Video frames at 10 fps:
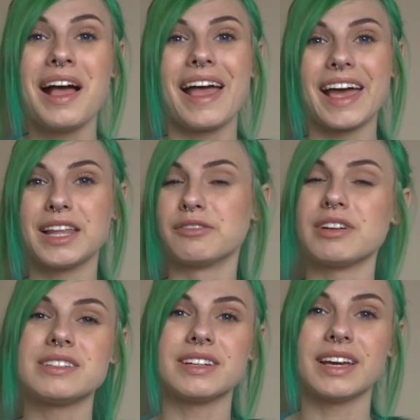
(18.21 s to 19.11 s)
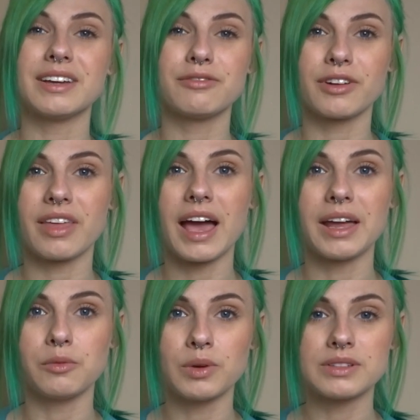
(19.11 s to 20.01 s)
And the reasoning for
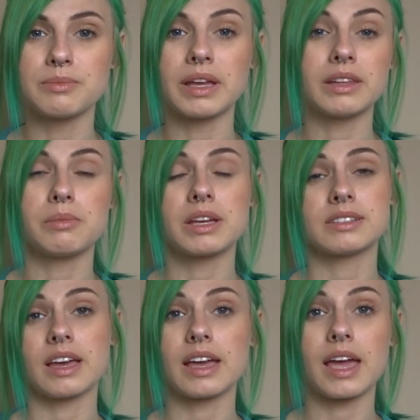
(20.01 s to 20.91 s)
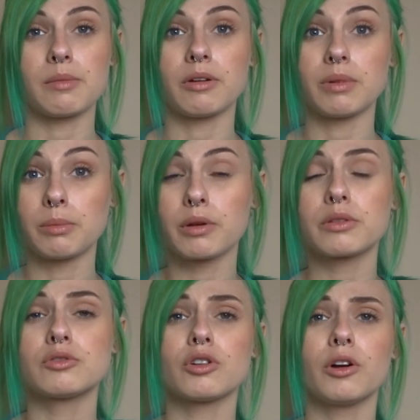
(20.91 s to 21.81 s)
that was mainly because I came off my birth
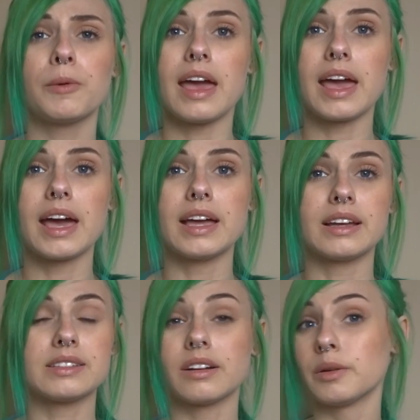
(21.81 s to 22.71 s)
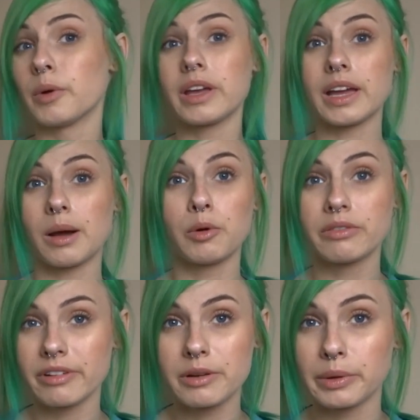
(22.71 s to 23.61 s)
control and I started working out more
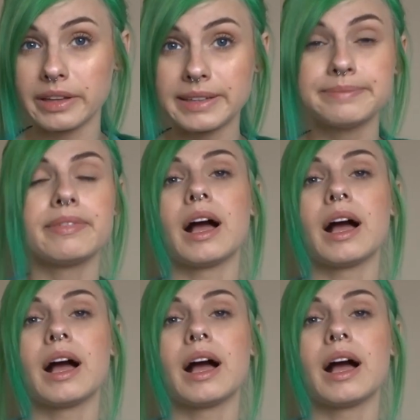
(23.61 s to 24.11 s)
frequently.